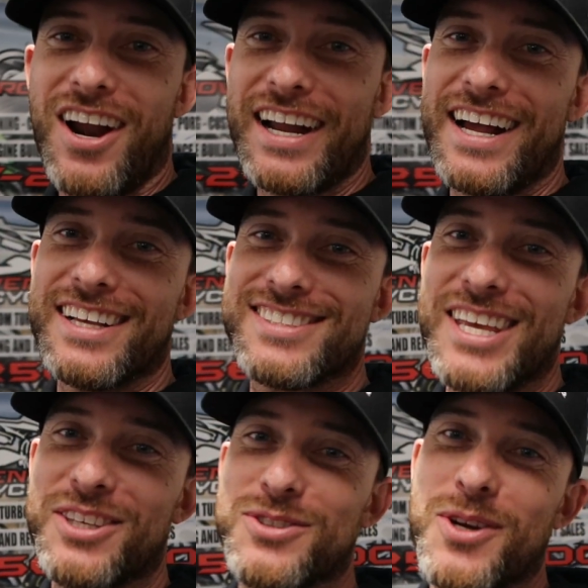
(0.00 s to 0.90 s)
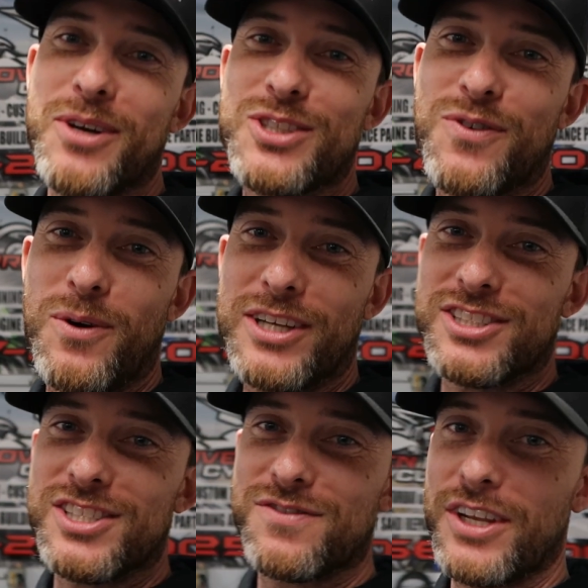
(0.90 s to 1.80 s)
Alright guys, thank you so much for
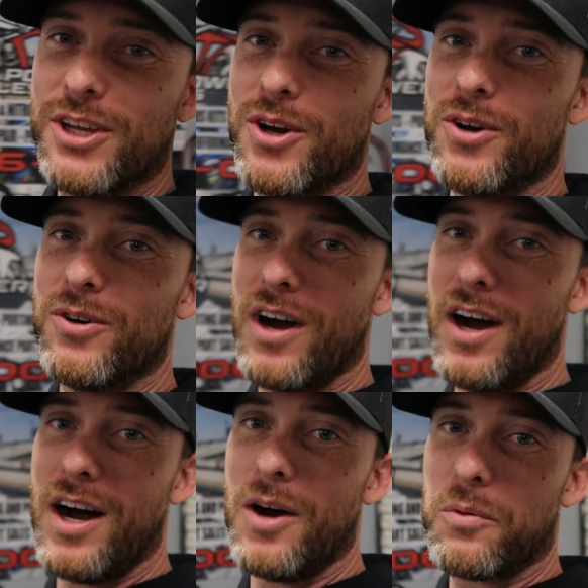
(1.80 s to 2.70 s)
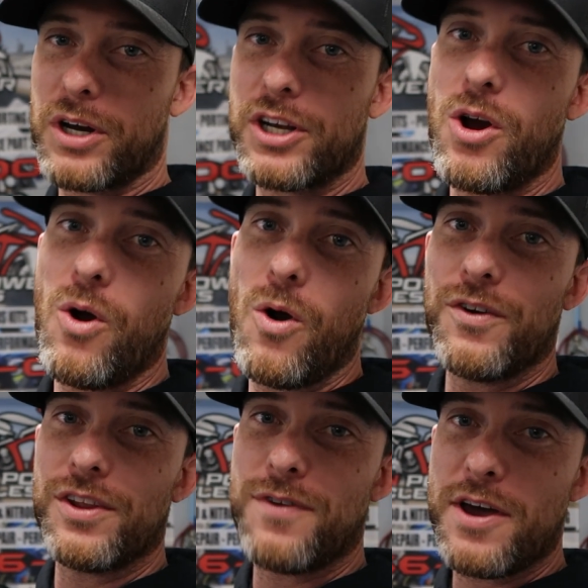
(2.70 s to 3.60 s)
watching this video. We're going to go
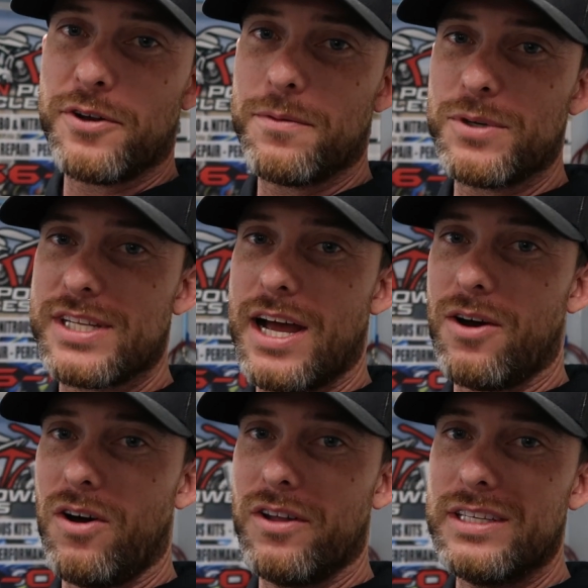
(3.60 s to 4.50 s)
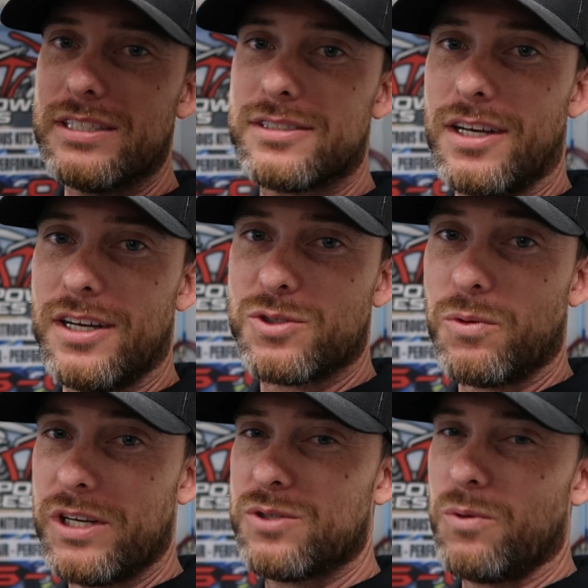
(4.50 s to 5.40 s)
over the final numbers now on this
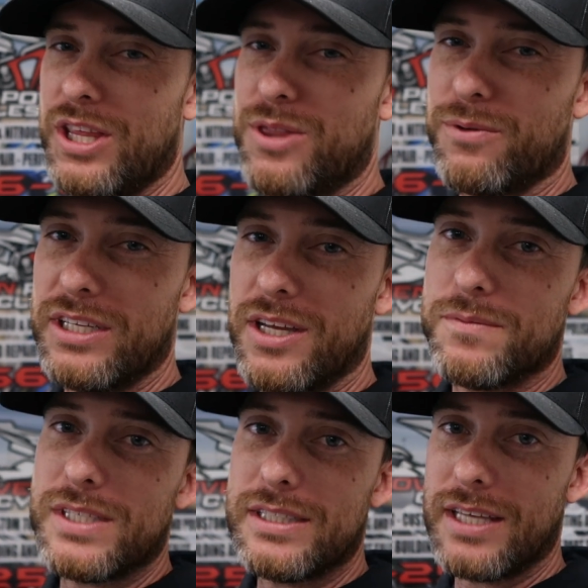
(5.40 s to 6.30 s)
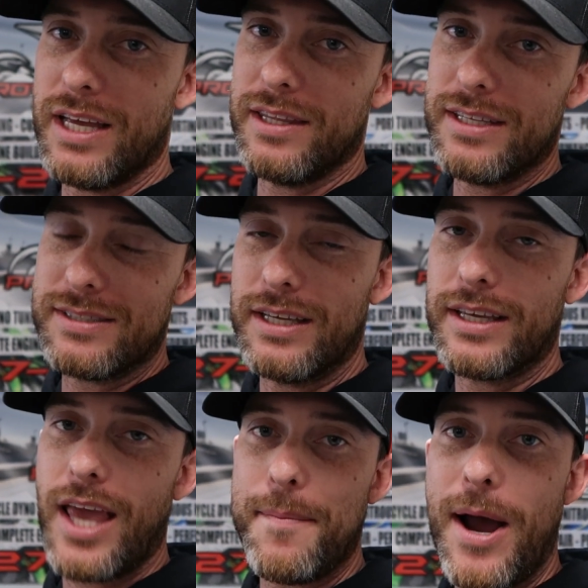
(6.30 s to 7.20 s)
2023 MT-10. This
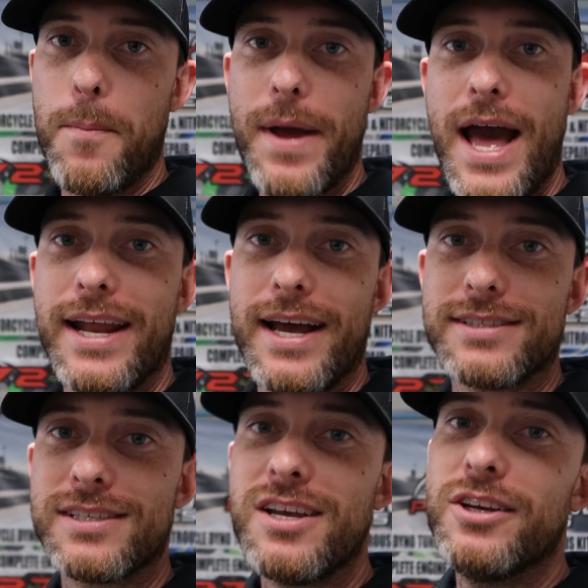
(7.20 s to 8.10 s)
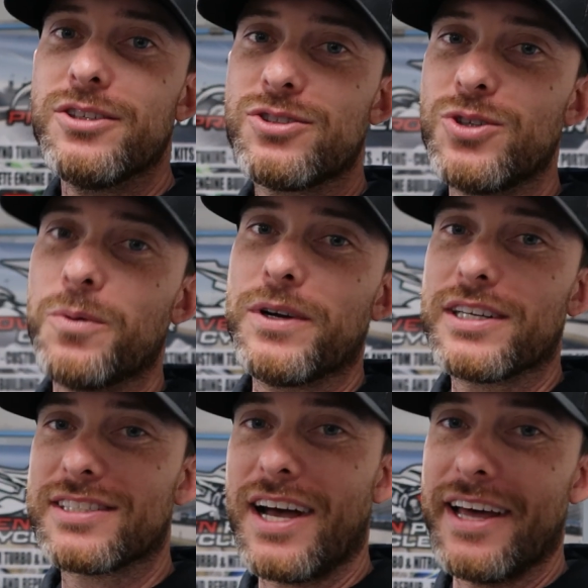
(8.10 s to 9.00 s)
thing came out badass. Super
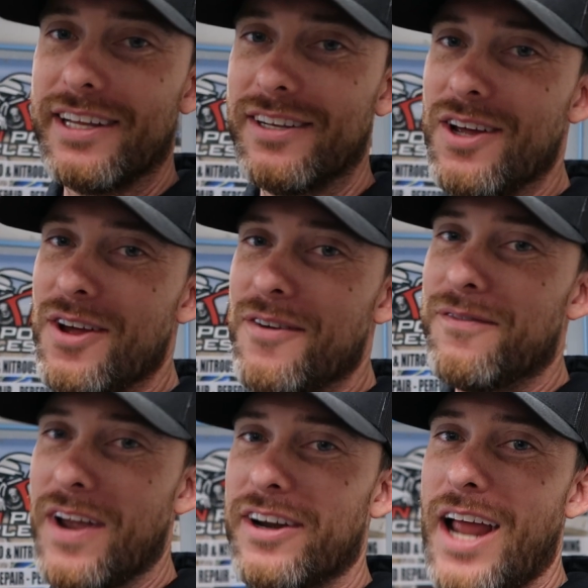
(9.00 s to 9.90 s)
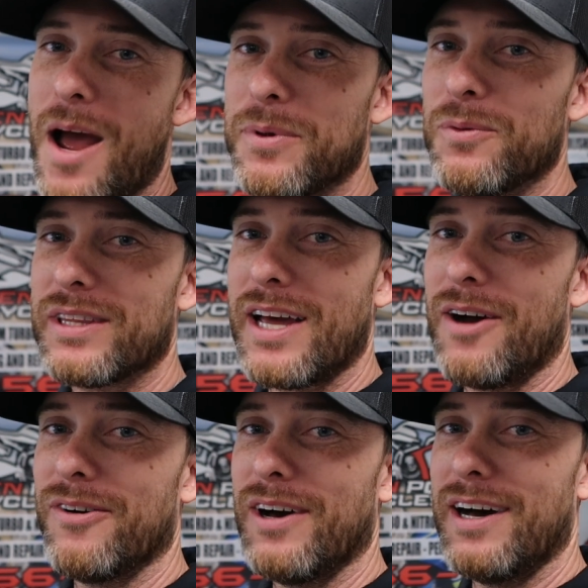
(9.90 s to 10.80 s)
excited. Very happy with
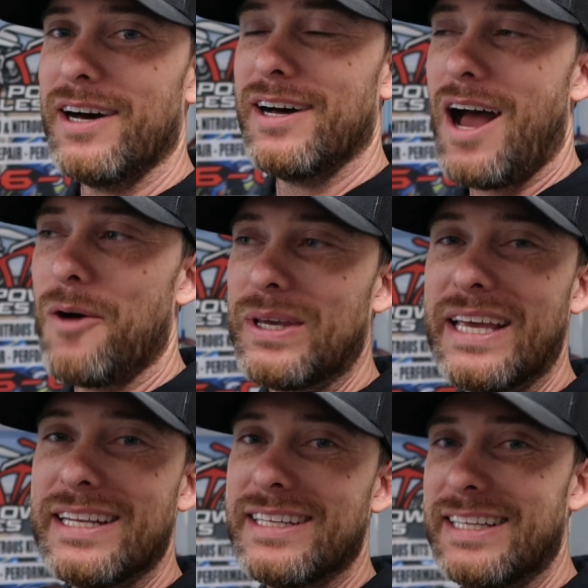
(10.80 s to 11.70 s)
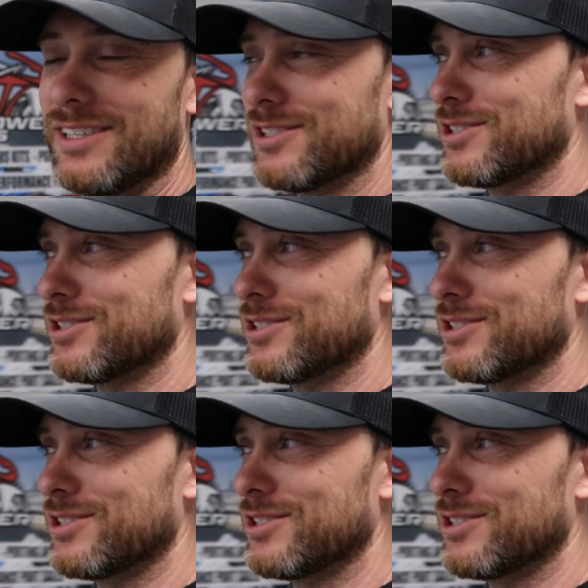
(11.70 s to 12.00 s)
how we ended here.